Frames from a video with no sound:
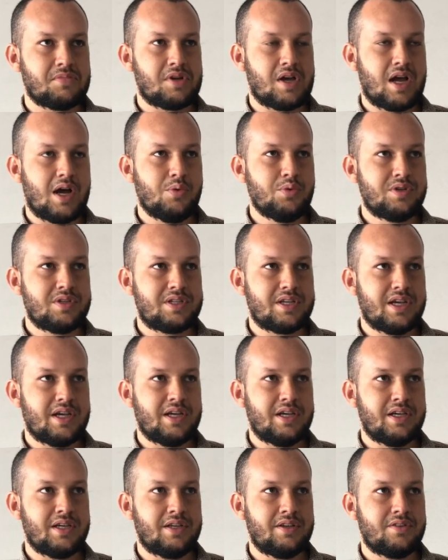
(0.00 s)
I would
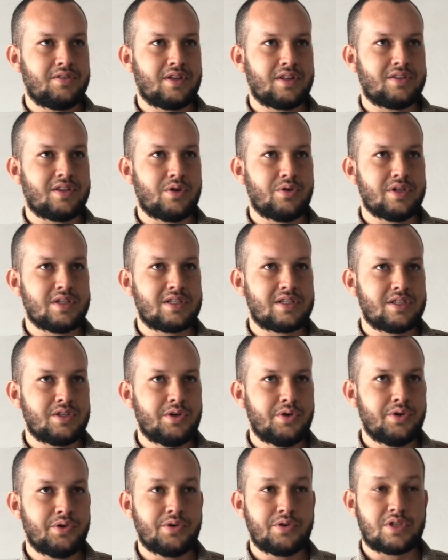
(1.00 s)
say that there is no